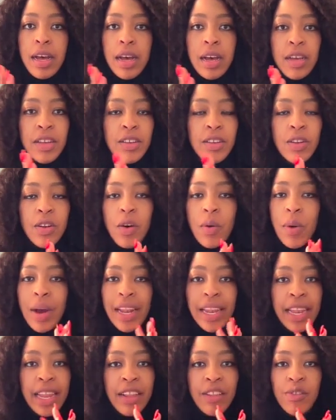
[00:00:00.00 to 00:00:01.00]
you know
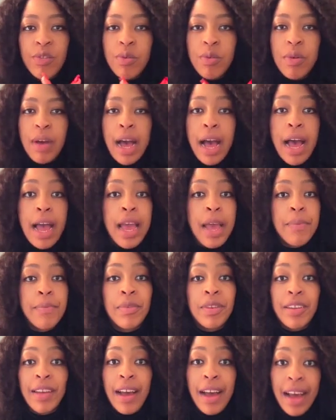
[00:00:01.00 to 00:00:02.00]
what, Letu, I
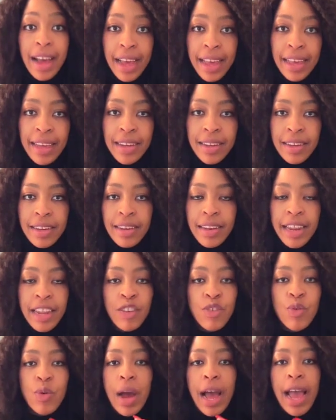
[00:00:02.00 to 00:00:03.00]
am tired.
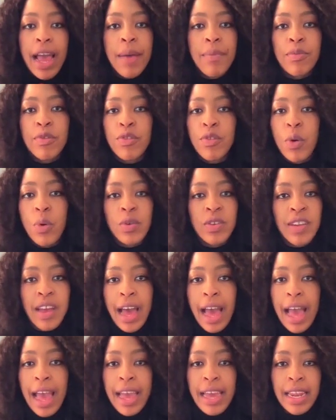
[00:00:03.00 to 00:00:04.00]
Letu, I am so
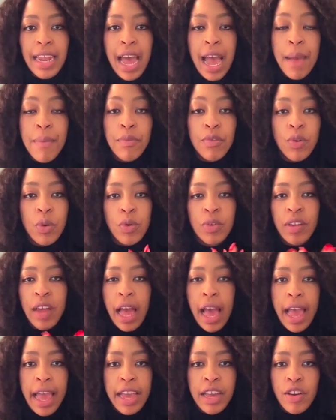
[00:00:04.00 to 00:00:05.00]
tired. I'm so
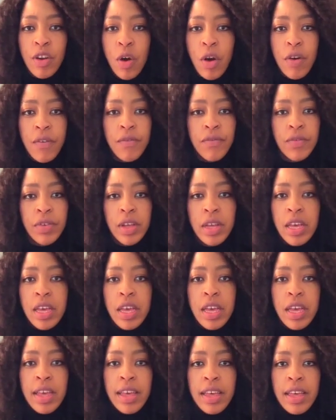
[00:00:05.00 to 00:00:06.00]
tired of
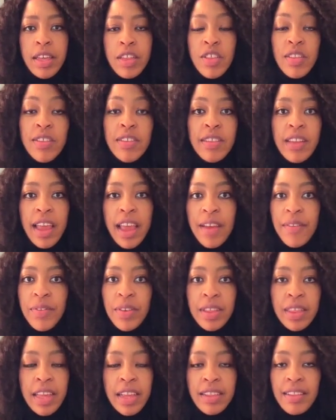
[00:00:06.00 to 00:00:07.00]
just
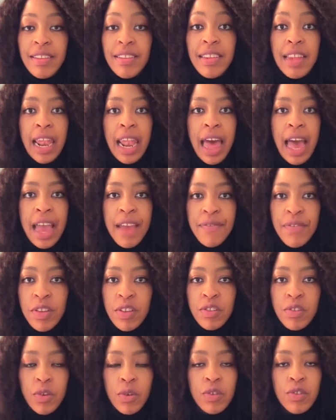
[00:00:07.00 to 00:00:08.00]
everything. This life
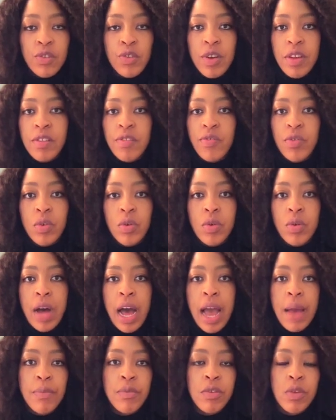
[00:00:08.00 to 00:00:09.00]
is so stressful.
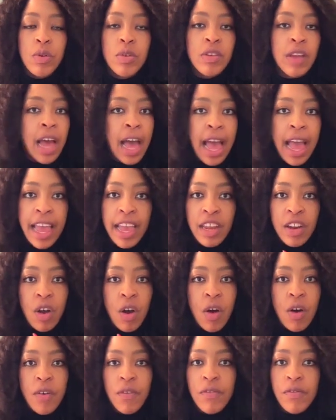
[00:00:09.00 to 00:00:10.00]
I'm so tired
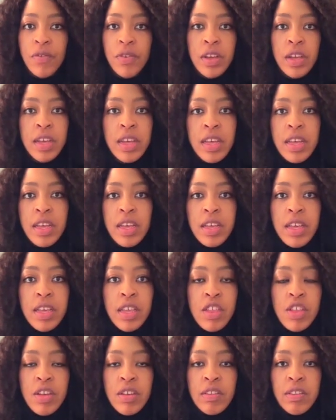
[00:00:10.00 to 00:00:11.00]
of
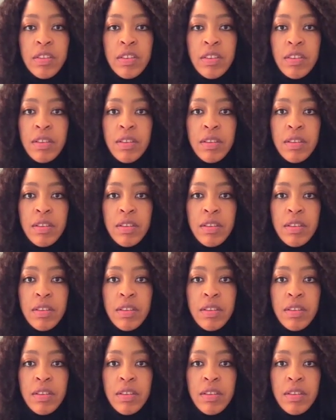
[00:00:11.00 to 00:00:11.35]
just